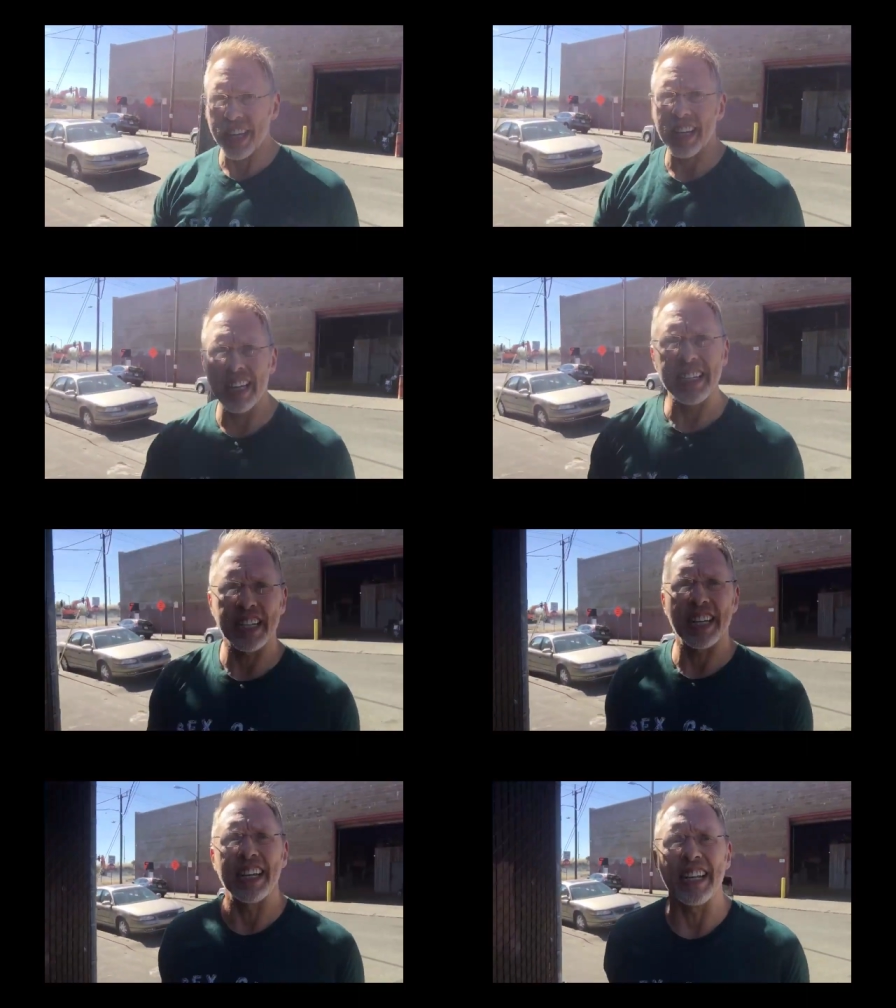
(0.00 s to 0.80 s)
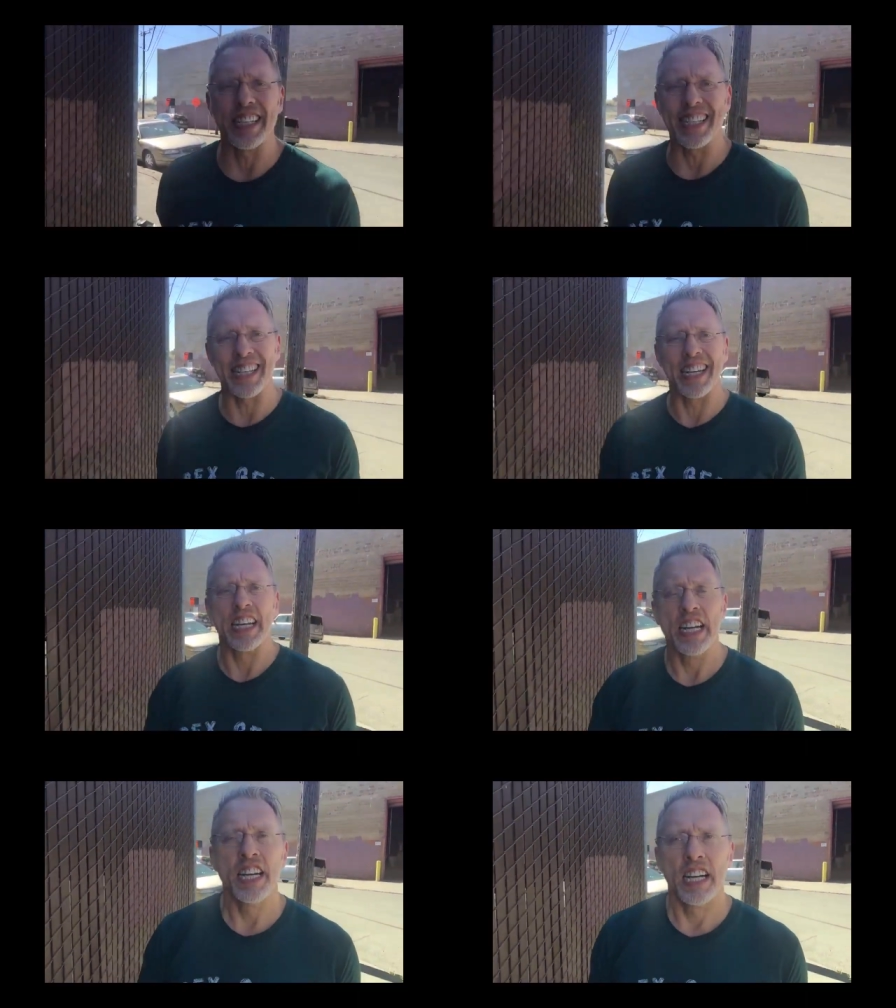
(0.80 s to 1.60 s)
deadline tonight is,
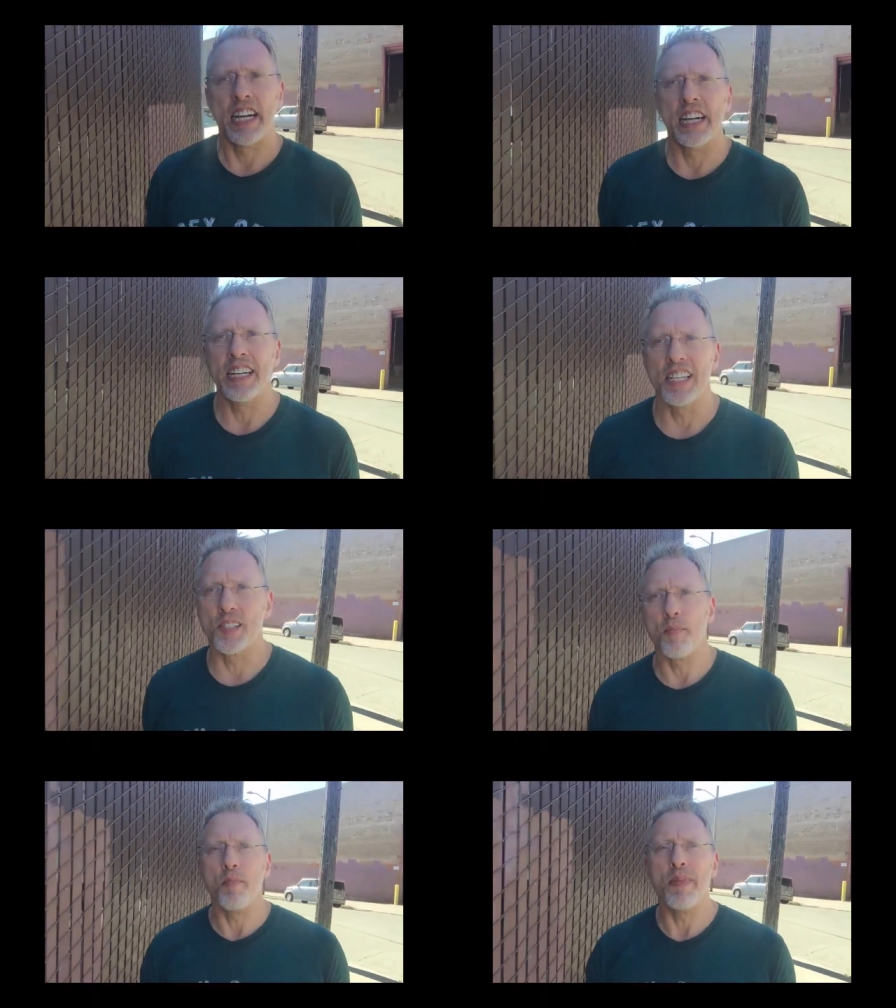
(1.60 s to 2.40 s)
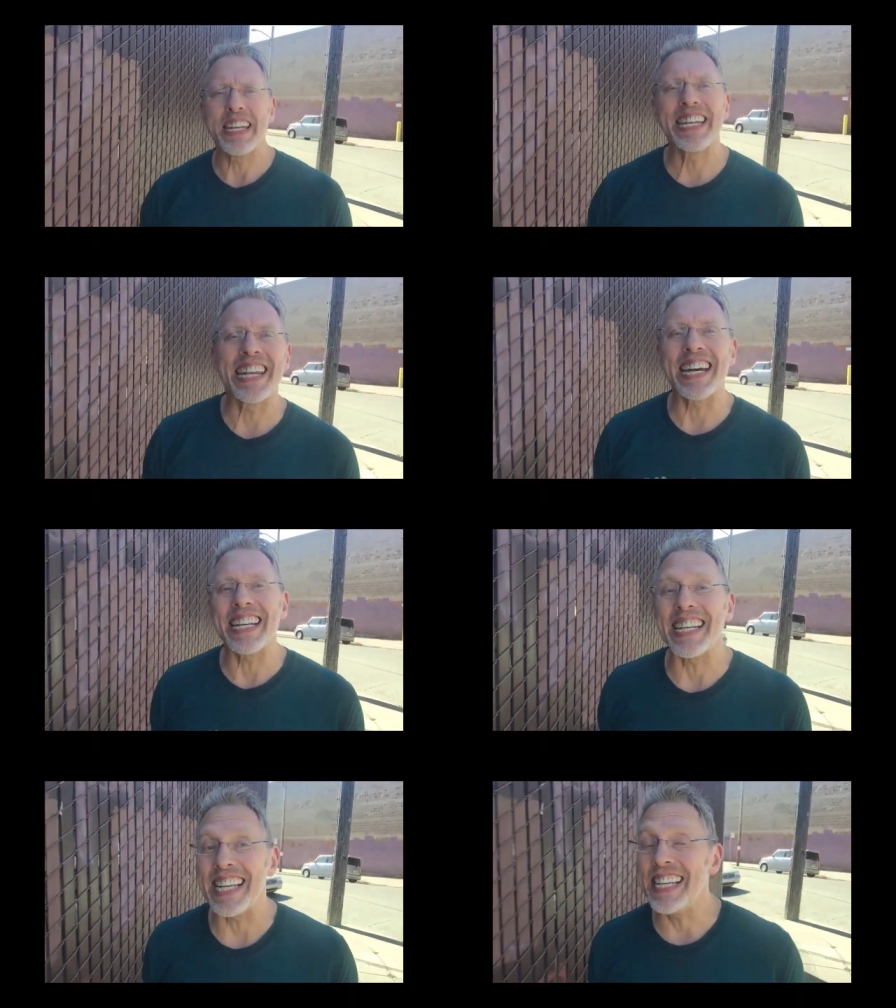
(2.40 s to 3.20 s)
uh, is
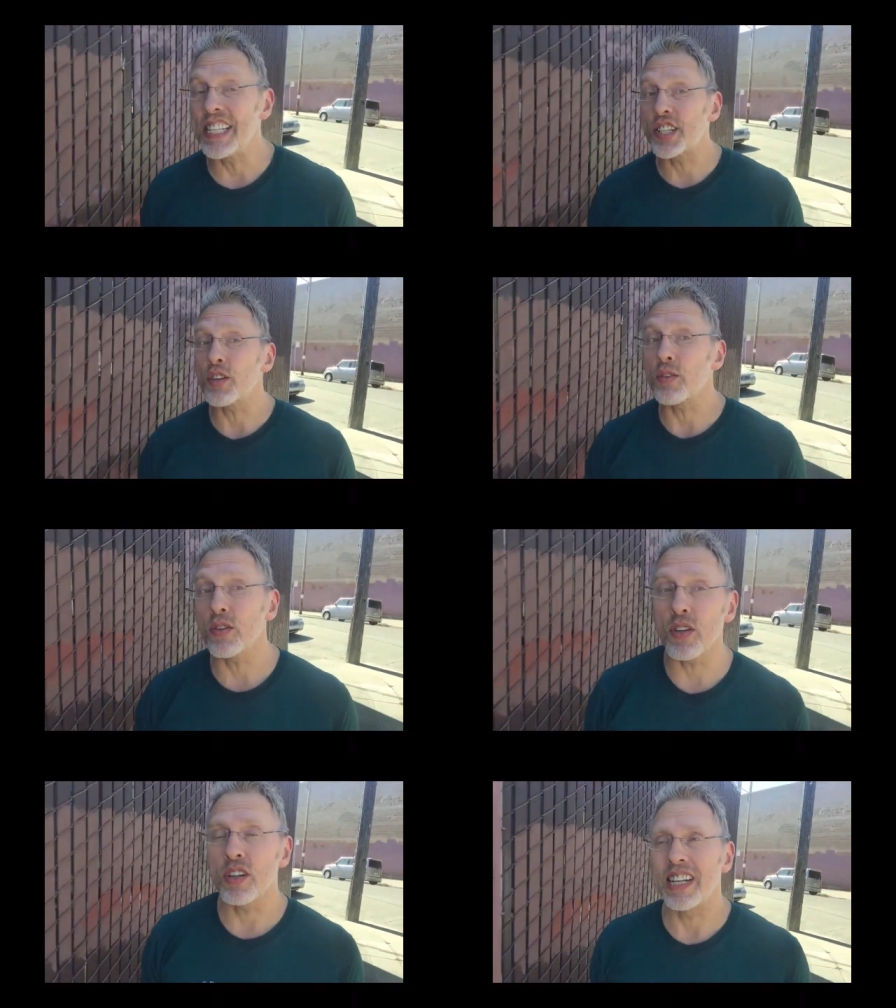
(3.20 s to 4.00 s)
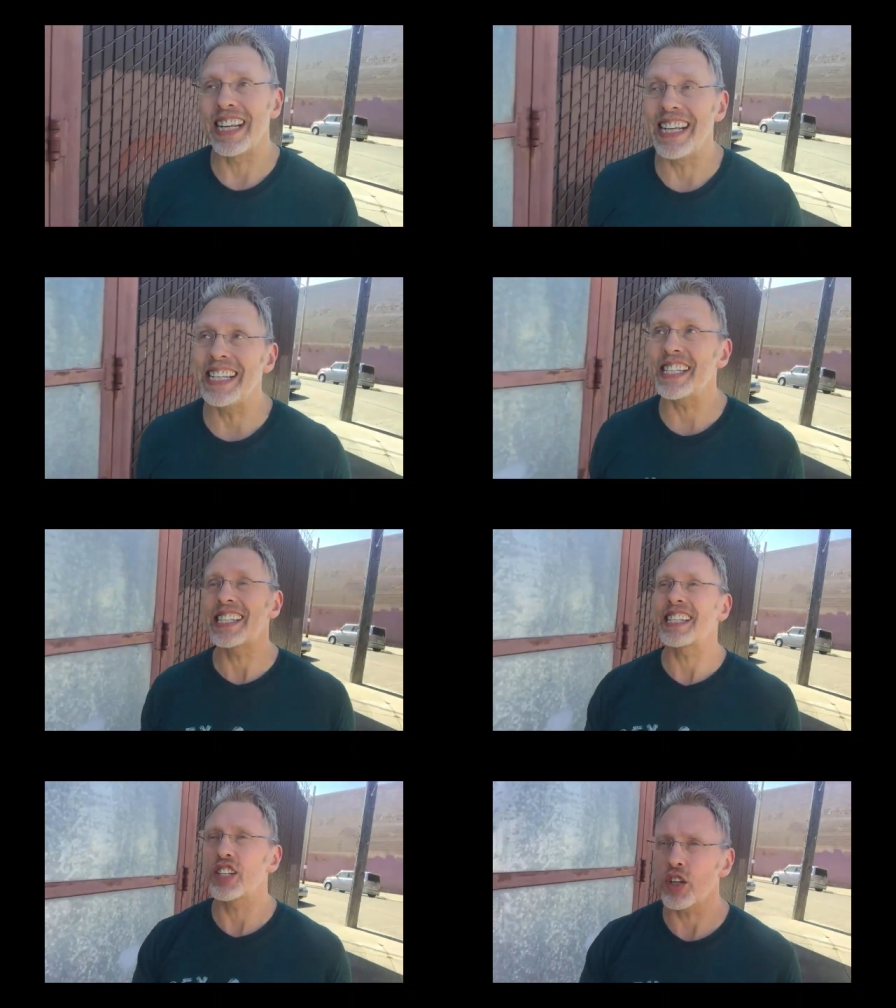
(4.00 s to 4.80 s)
midnight Eastern,
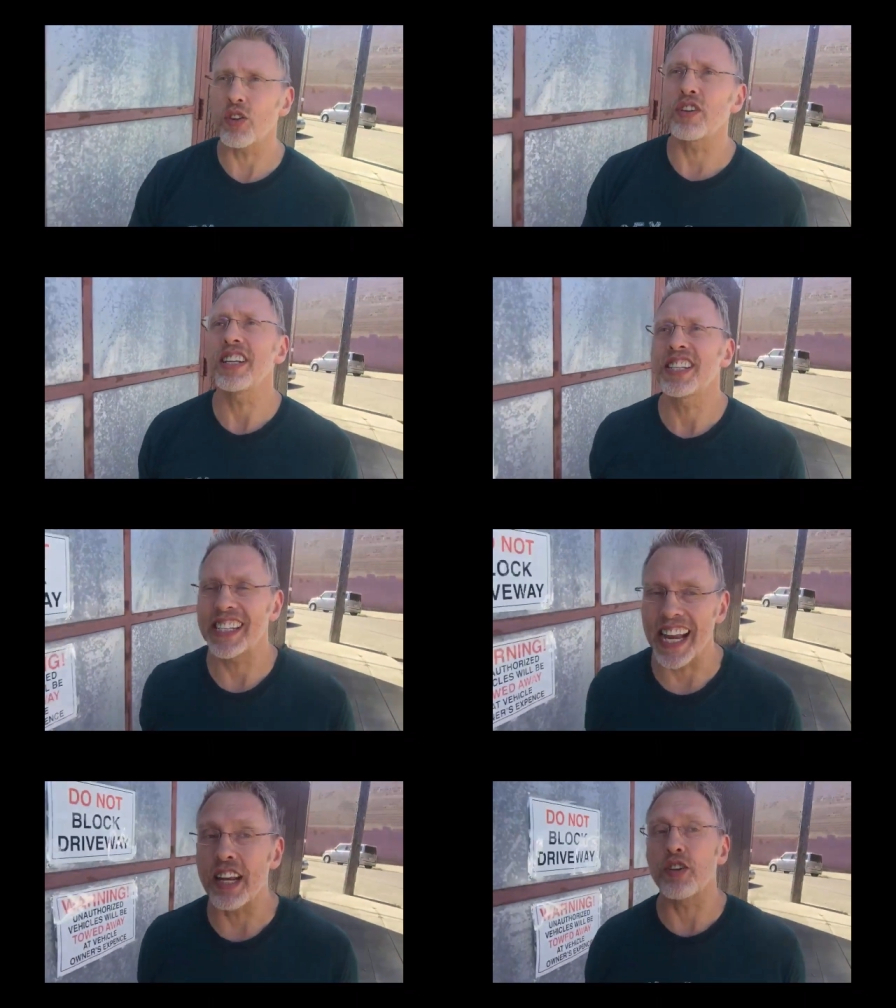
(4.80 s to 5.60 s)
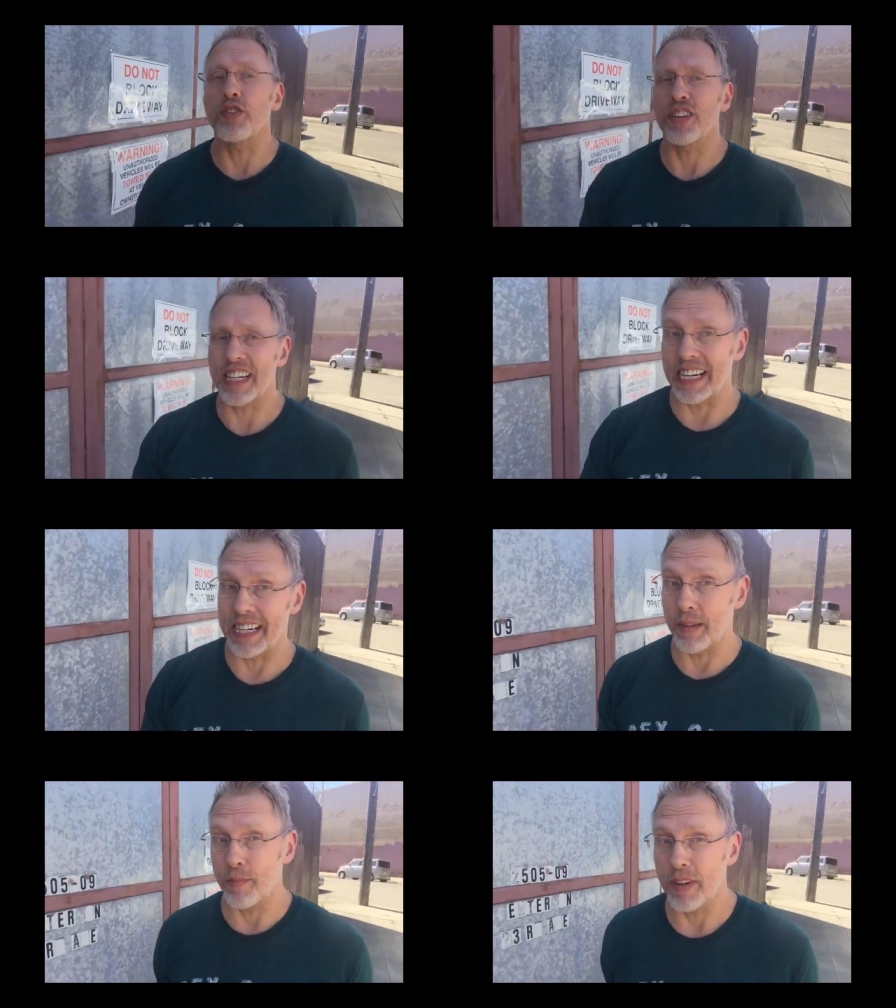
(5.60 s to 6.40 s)
Eastern Standard
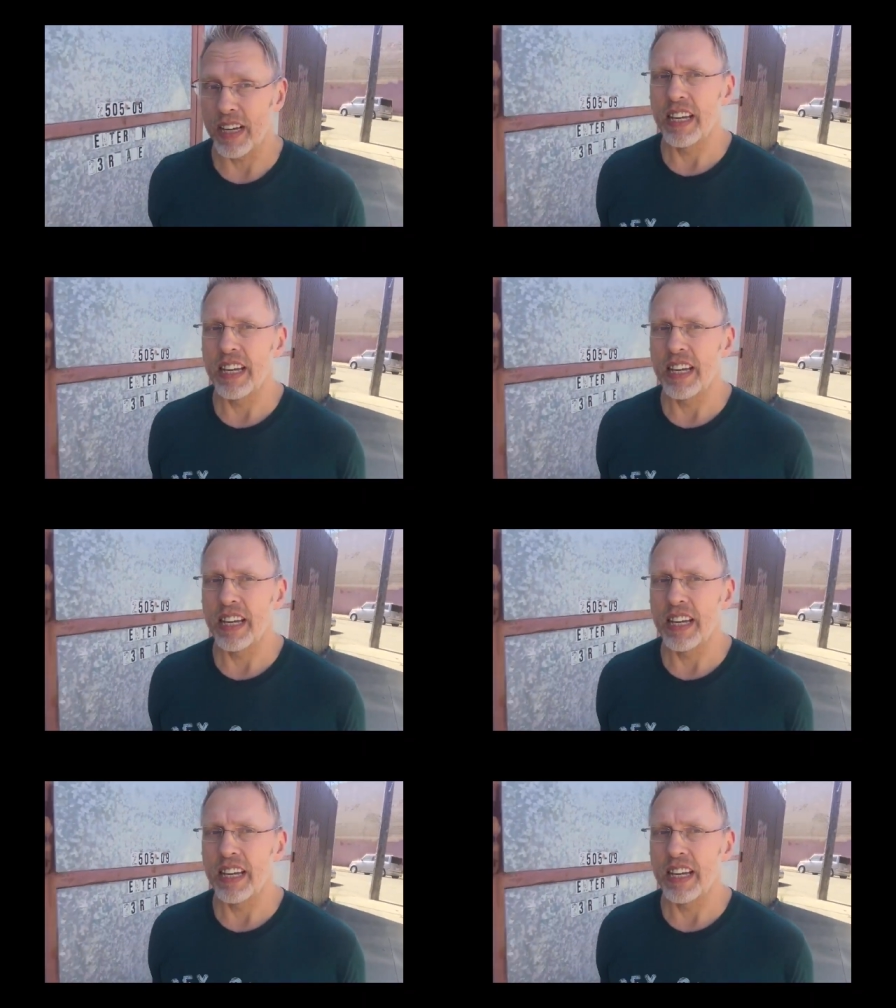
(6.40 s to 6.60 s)
Time.